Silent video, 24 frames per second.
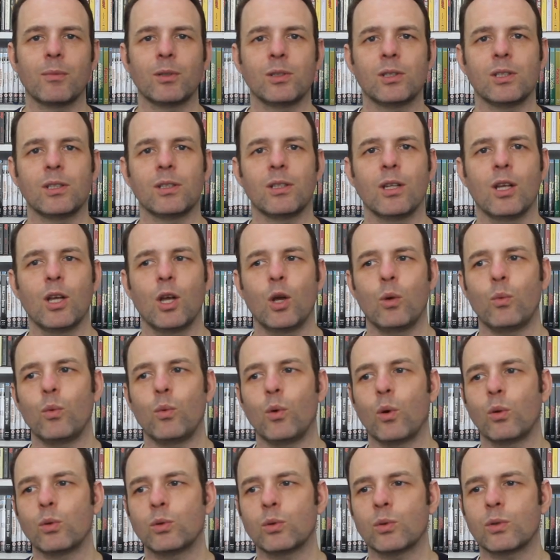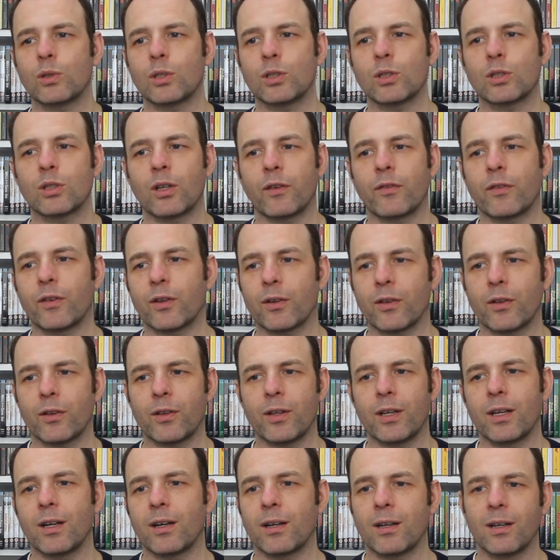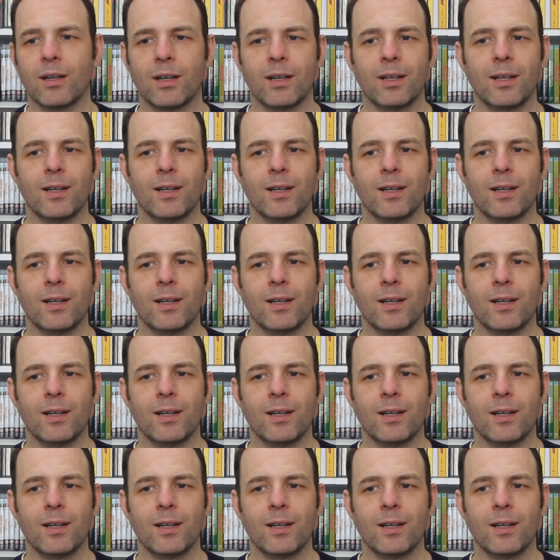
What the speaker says: machine, we also discover their